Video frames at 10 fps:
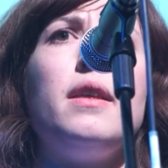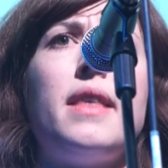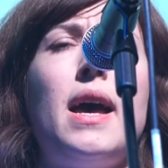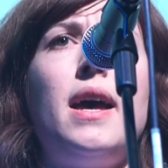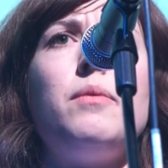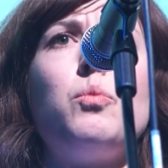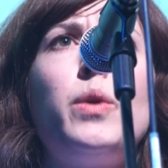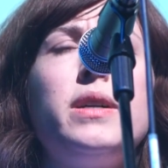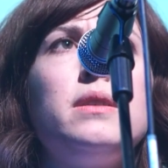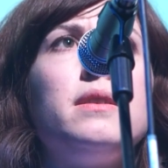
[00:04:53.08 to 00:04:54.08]
There
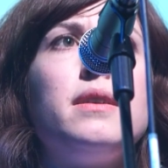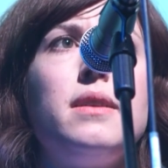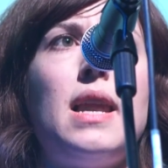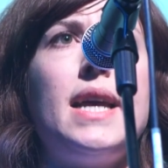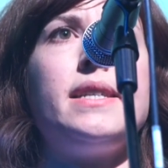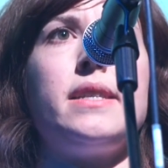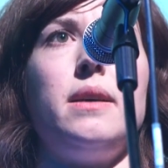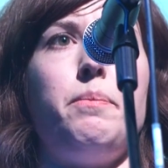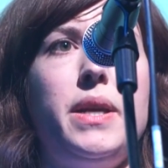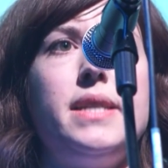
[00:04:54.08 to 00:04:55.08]
will
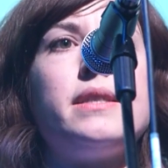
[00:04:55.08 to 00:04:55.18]
later be